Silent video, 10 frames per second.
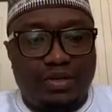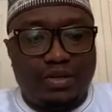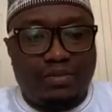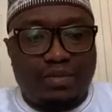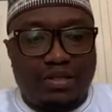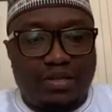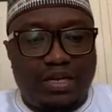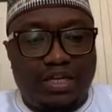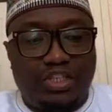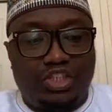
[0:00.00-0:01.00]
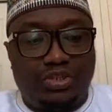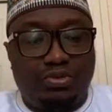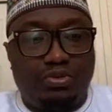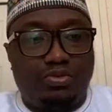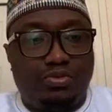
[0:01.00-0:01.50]
But then the
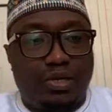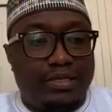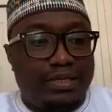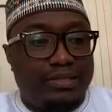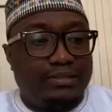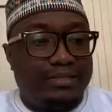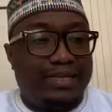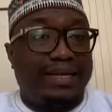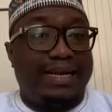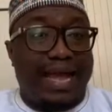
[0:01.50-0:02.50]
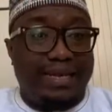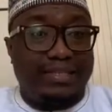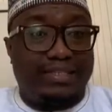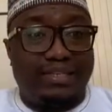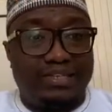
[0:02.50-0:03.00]
issue and then the
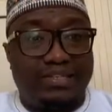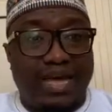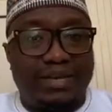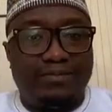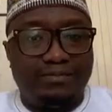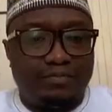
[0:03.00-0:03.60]
reality is that